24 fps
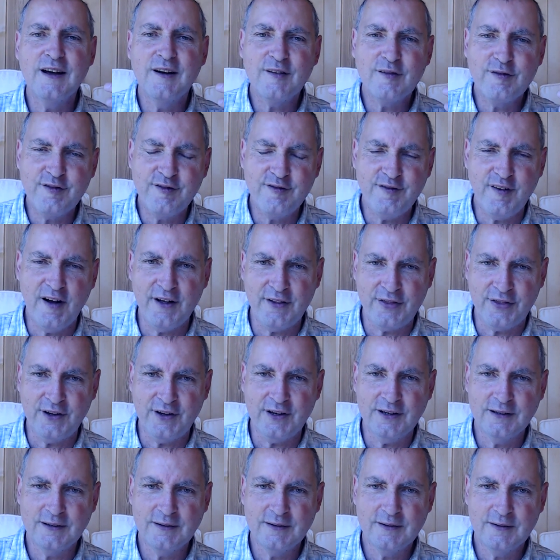Father,
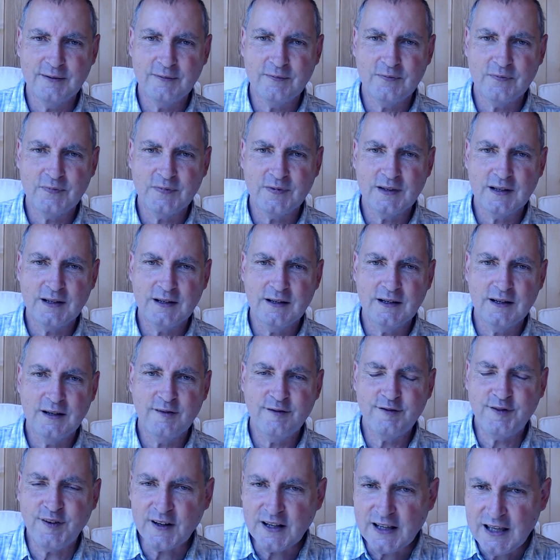
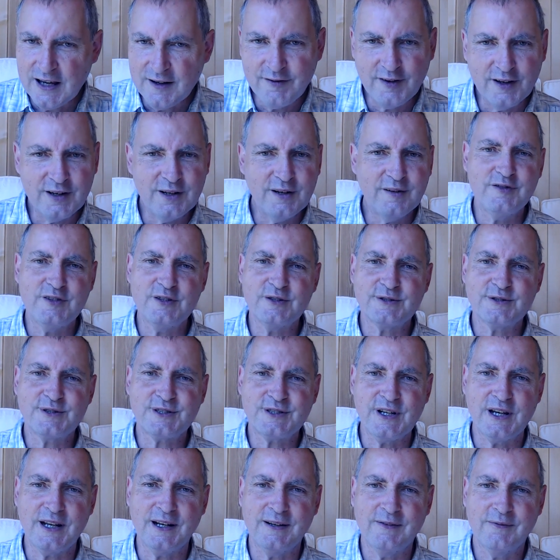forgiven of your
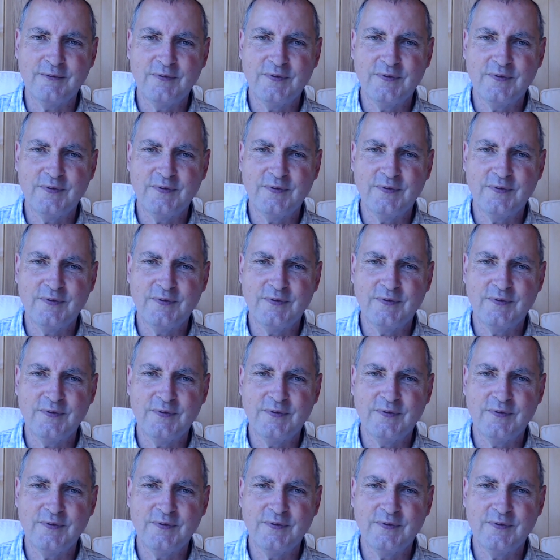sin,